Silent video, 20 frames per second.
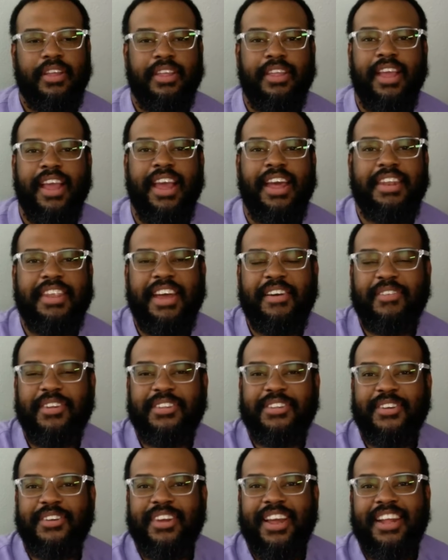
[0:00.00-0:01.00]
Yeah, definitely.
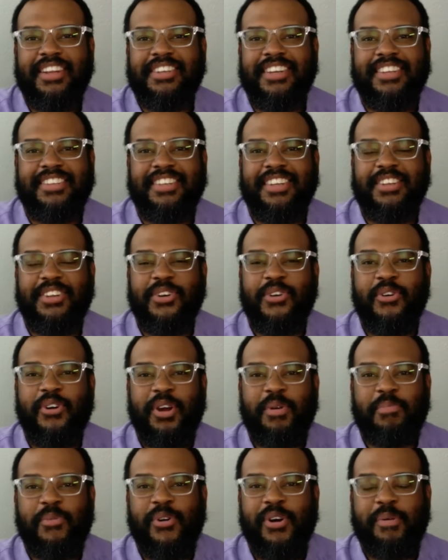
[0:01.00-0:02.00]
So got a chance to see
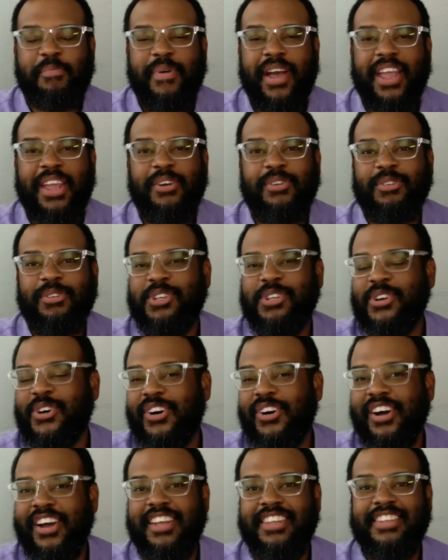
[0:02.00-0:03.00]
DeCorey Moore, Emmanuel
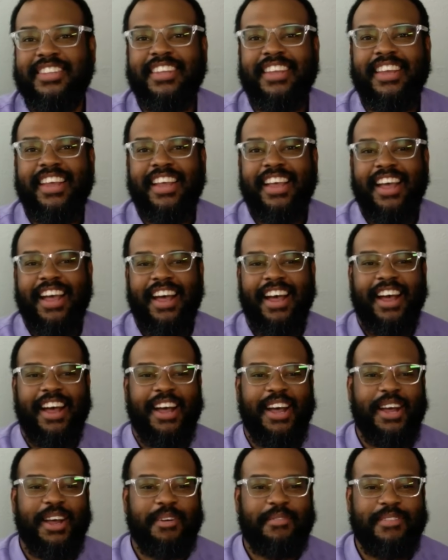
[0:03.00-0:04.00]
Choice,
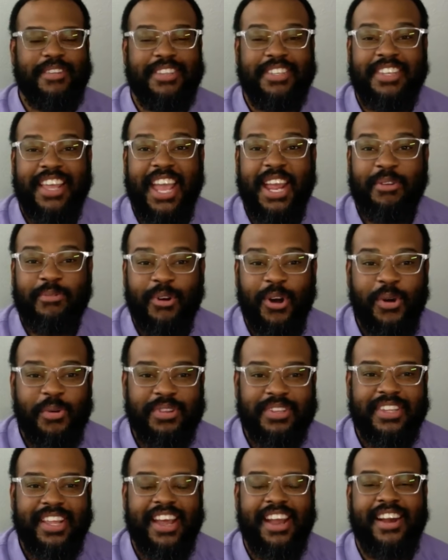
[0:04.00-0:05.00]
Zane Row
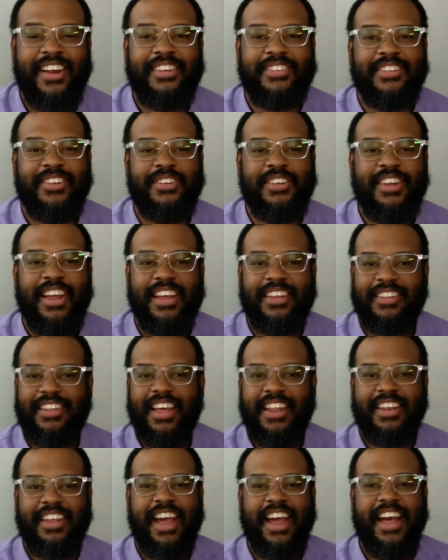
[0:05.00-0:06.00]
was there. So you got a
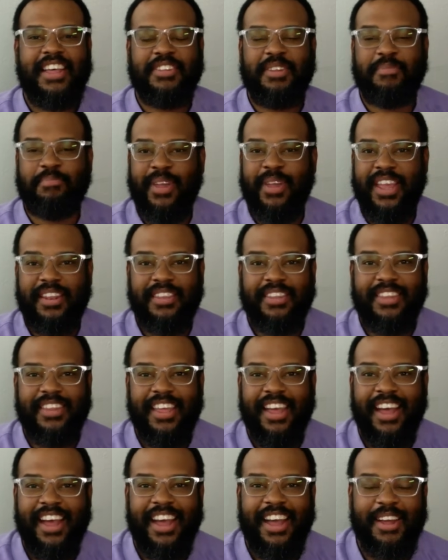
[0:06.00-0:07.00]
lot of guys competing.
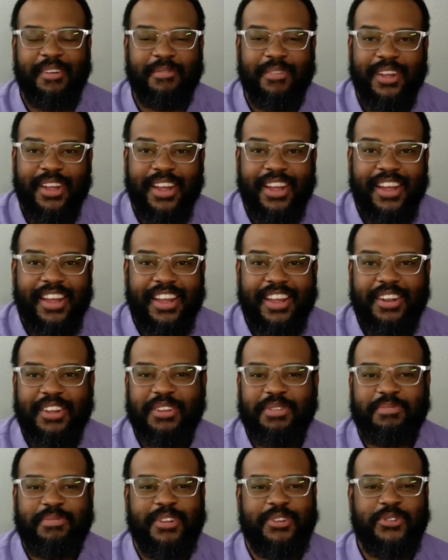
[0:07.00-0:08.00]
The
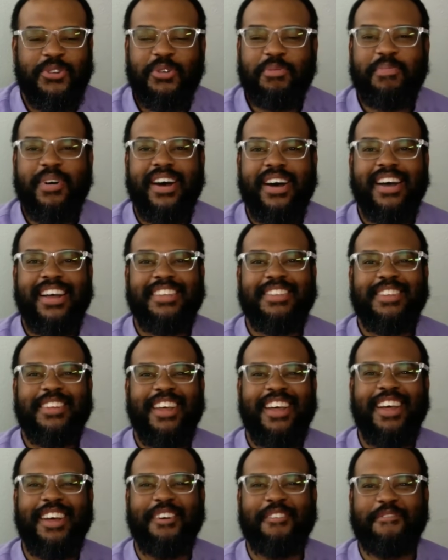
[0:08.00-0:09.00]
True Buzz
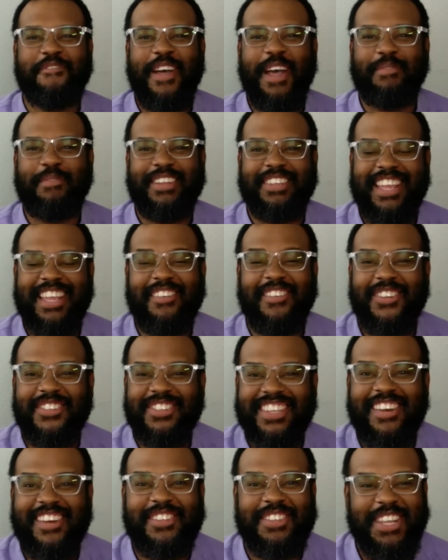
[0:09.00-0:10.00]
family
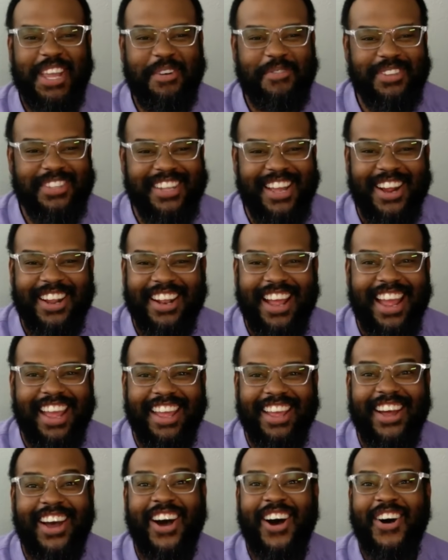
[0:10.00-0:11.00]
7-on-7 team was there, like
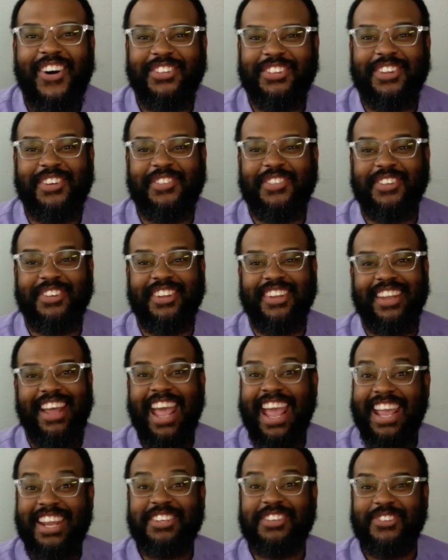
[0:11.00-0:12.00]
all different
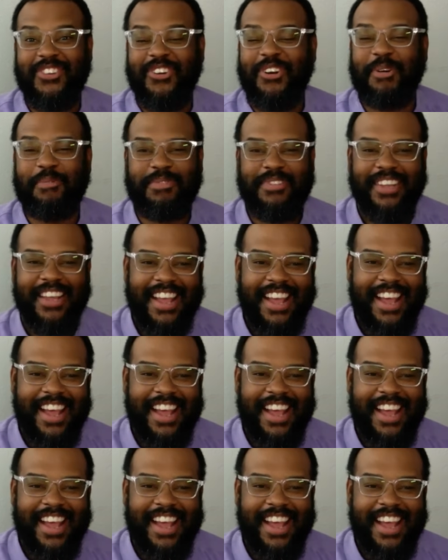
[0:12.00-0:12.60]
age groups.